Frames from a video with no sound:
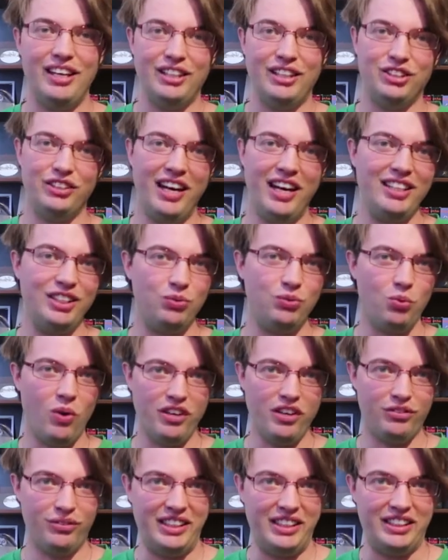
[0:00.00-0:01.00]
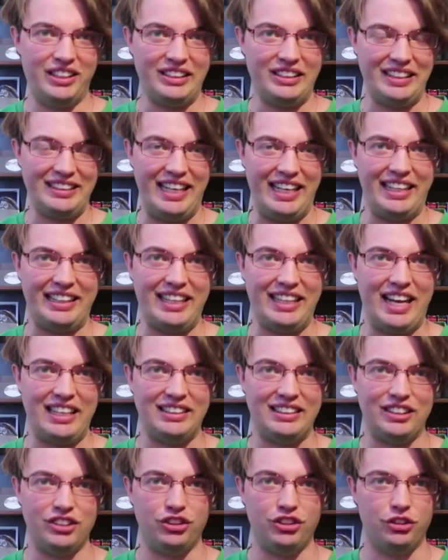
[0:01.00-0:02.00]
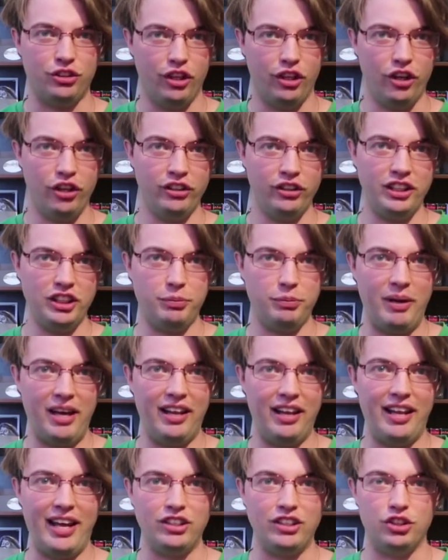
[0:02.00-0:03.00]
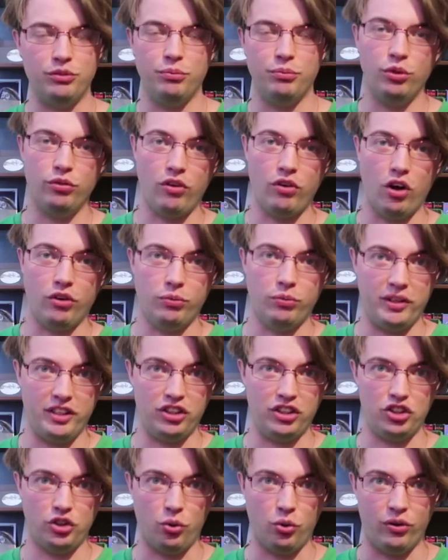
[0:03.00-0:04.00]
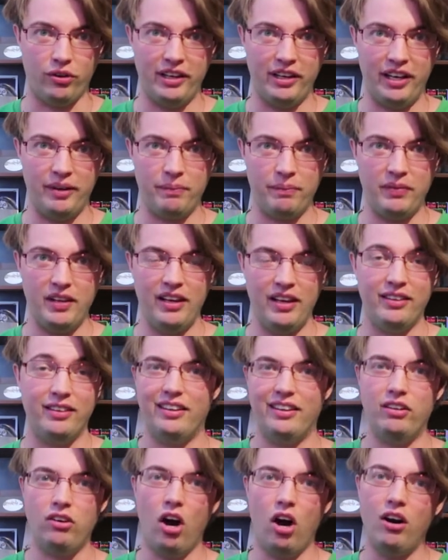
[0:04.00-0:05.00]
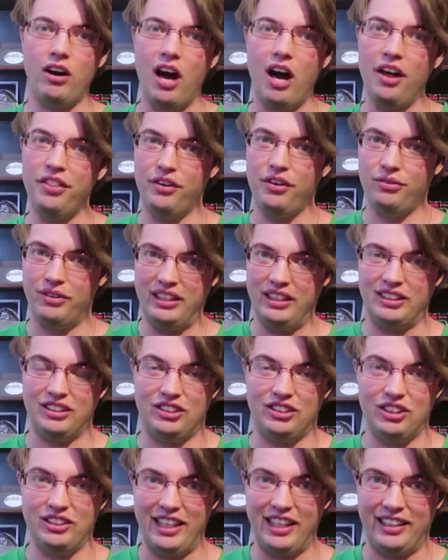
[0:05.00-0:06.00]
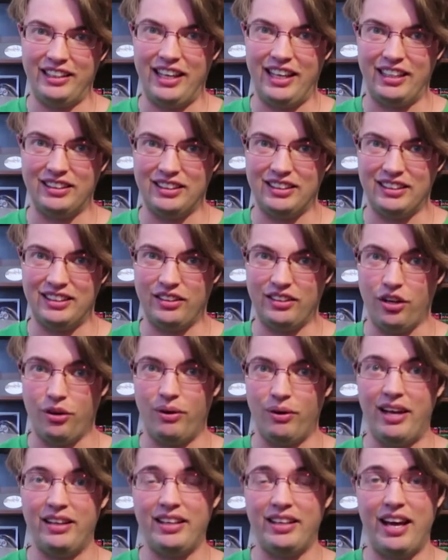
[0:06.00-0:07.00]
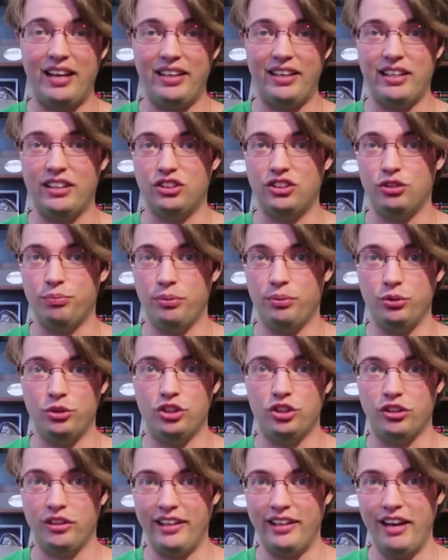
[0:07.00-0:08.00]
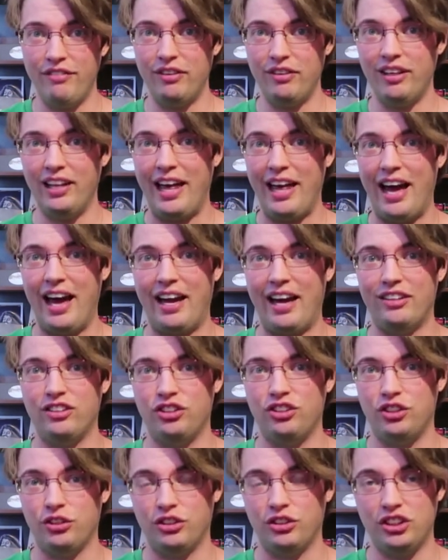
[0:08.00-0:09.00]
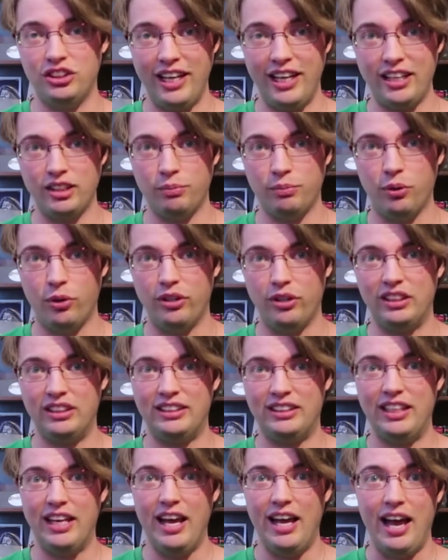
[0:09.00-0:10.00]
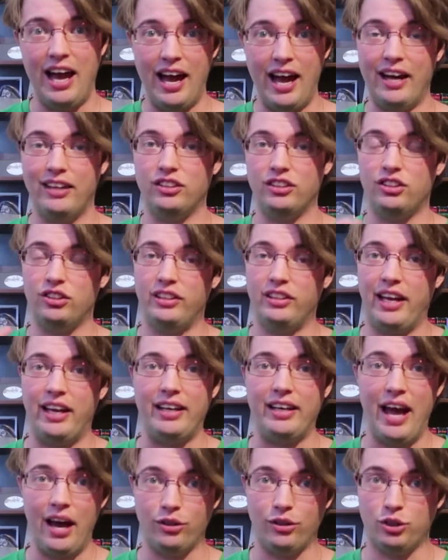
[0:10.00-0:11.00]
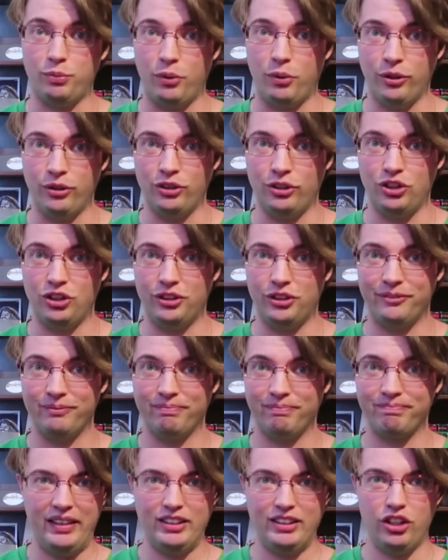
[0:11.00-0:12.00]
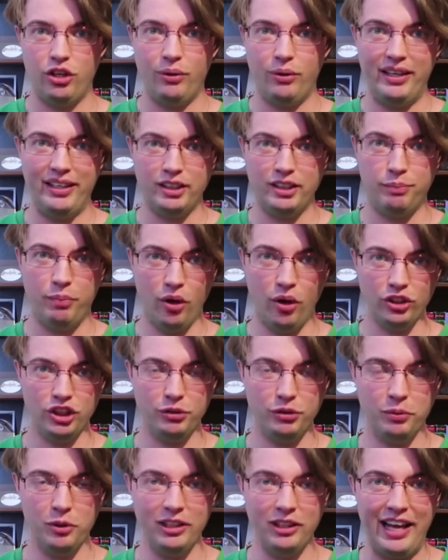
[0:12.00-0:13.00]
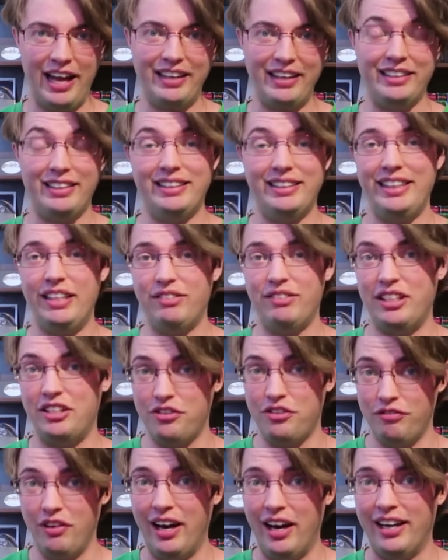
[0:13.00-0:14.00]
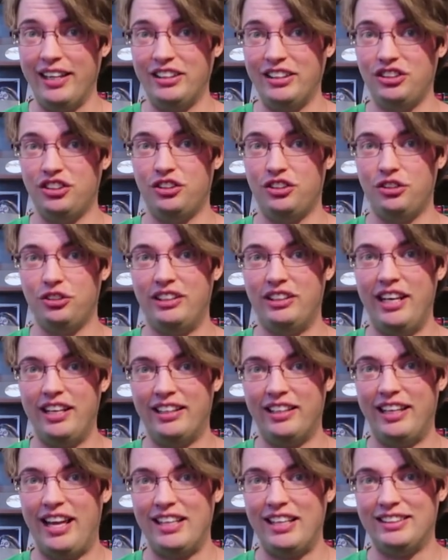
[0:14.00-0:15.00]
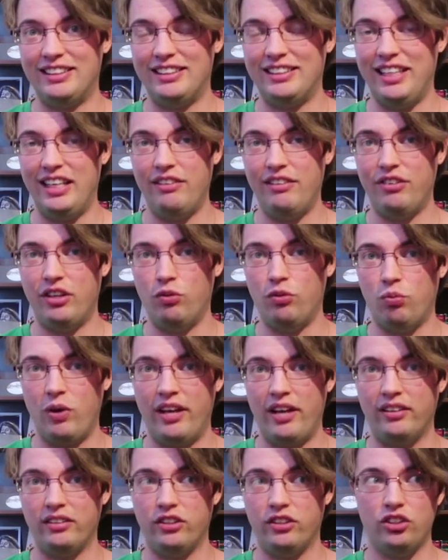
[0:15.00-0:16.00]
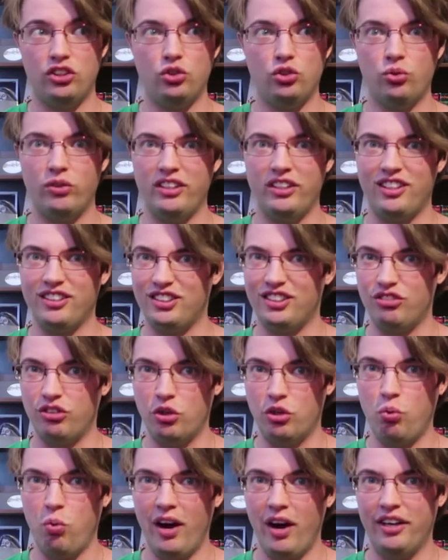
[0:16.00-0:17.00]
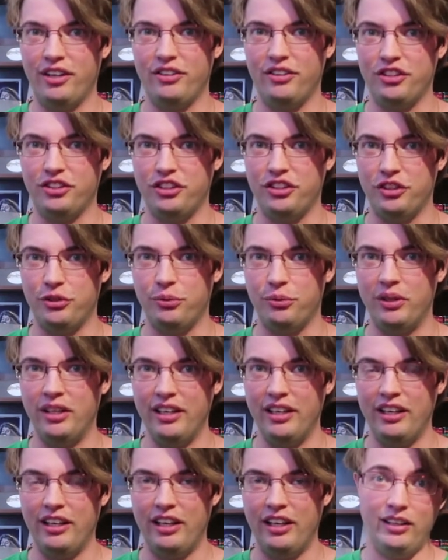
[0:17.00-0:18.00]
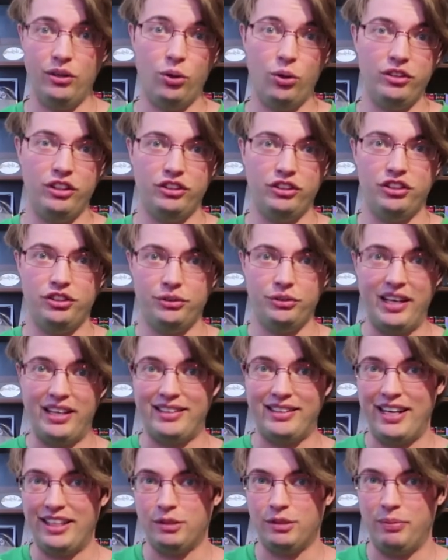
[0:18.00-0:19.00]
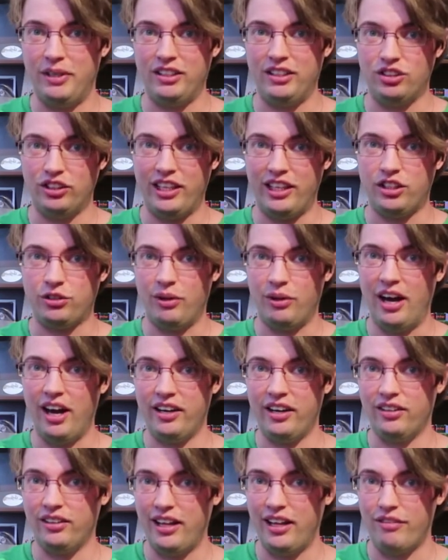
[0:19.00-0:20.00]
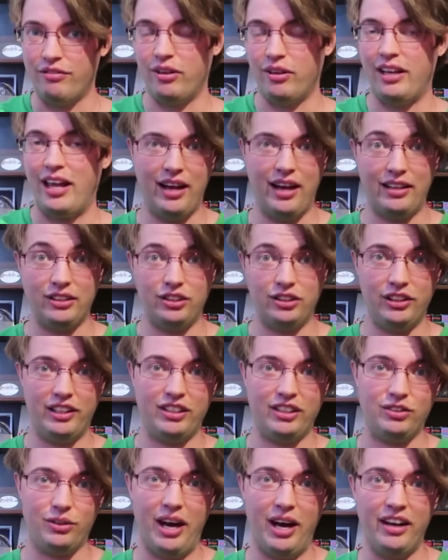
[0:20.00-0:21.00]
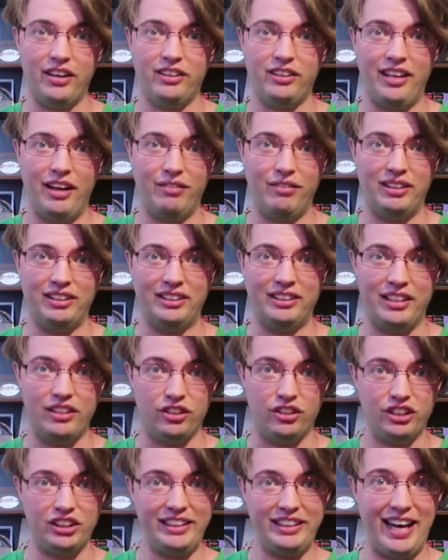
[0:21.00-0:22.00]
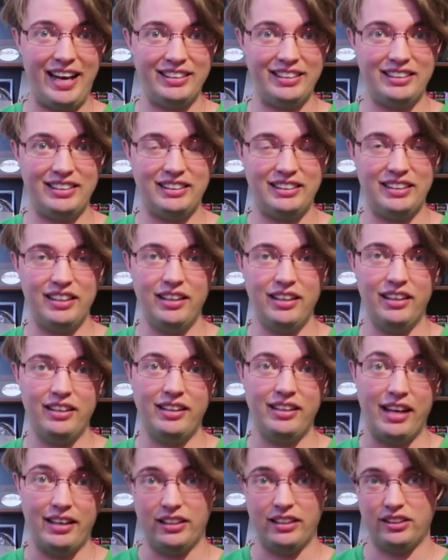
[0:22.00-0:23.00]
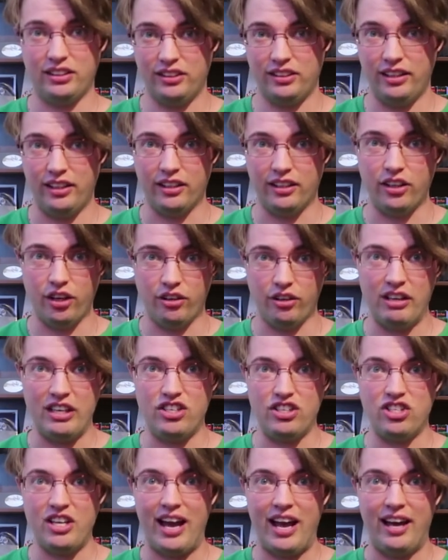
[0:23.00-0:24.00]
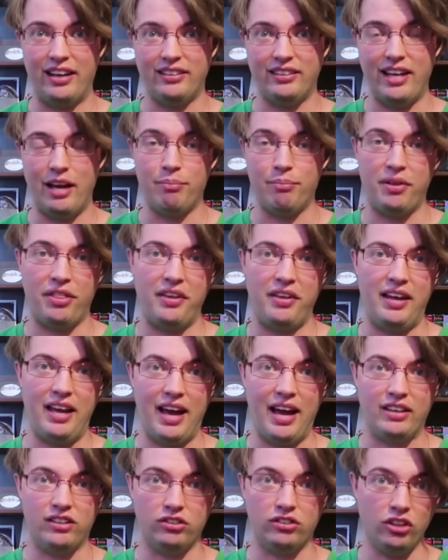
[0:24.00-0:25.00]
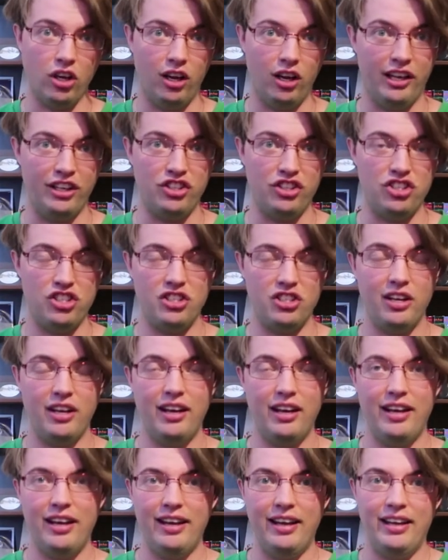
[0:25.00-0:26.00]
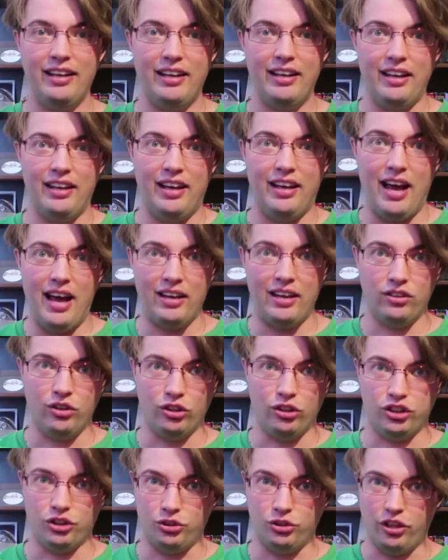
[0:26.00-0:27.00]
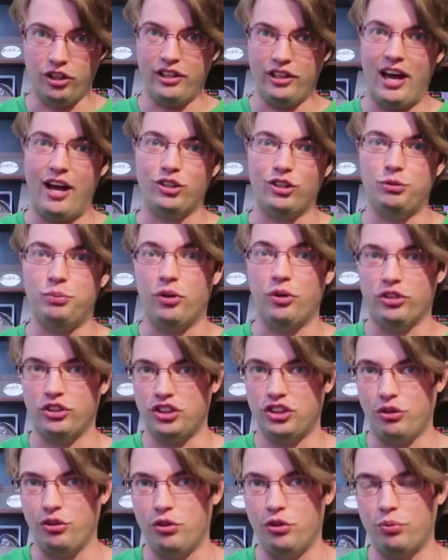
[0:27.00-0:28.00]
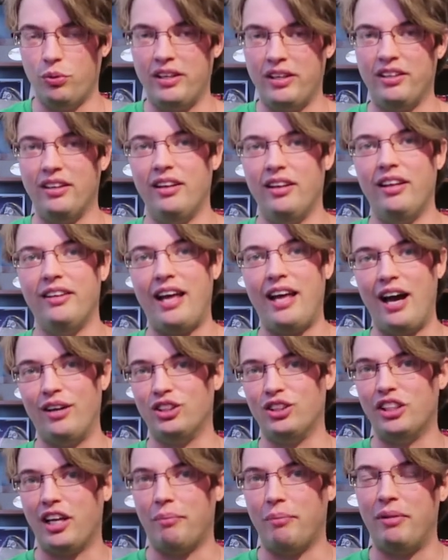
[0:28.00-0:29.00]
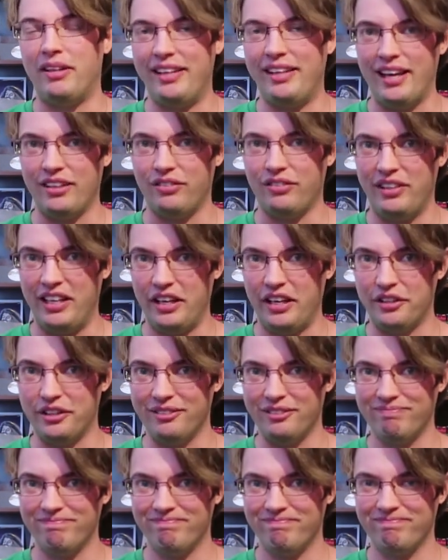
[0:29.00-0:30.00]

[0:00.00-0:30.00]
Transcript: So that is one reason to take classes, to learn the spell and to move on with the story. There are other reasons to take classes though, and that is to boost your level and your stat points and to gain house points. So it is possible, and it is even advised, to take classes even when the story doesn't require you to, in order to get XP to get to a higher level and to get to higher levels in your stats. That is the courage and empathy and knowledge, and also to earn house points so you win the house cup at the end of the year.